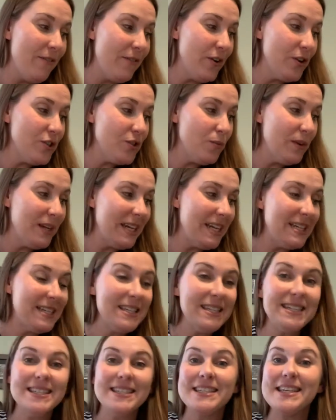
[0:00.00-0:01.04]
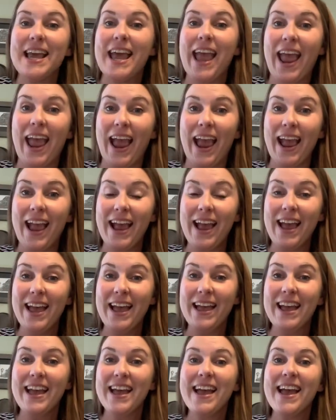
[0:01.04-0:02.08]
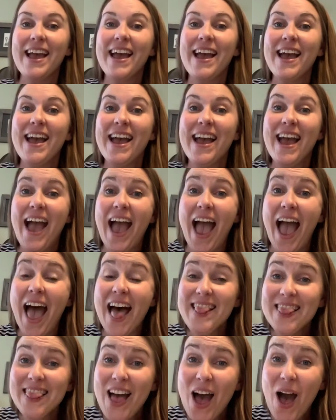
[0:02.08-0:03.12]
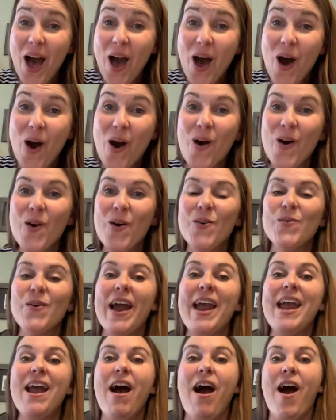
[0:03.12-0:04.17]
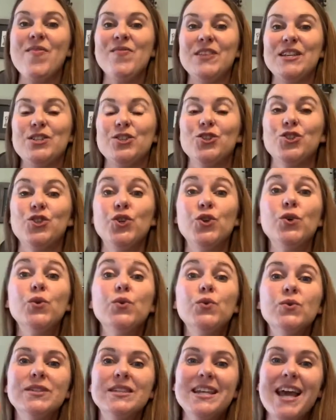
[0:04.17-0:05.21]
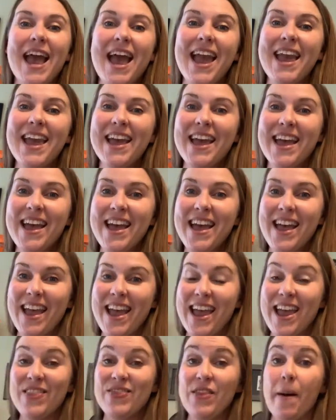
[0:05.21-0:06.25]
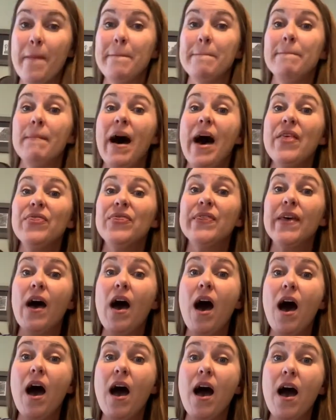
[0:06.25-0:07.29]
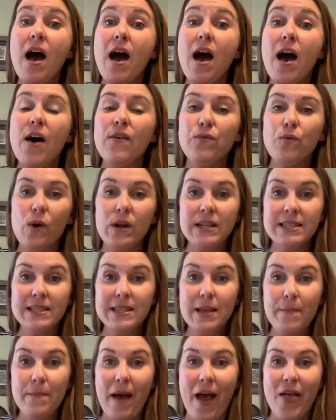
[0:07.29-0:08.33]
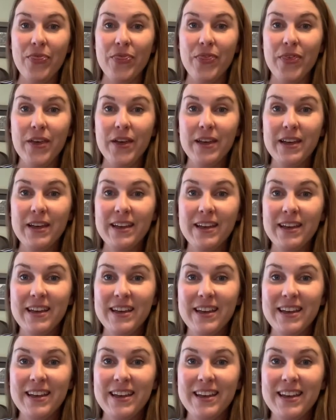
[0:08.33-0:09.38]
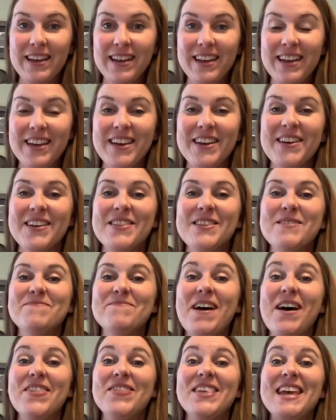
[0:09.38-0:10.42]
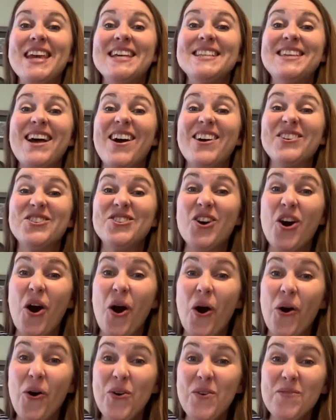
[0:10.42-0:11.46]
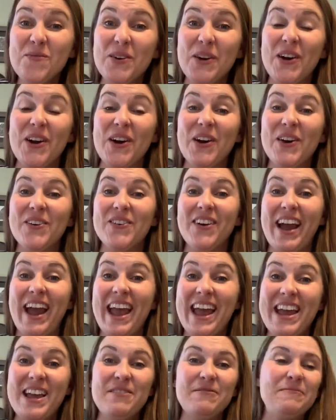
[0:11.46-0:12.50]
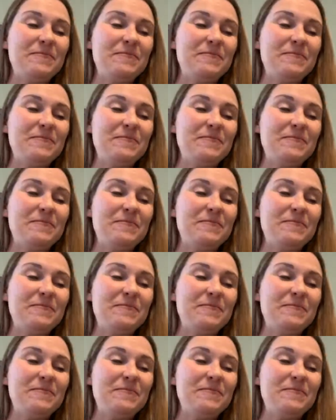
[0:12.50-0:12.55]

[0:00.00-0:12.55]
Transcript: First, we need to sing hello, right, on this Tuesday in the month of, what is the month? The month is October, right?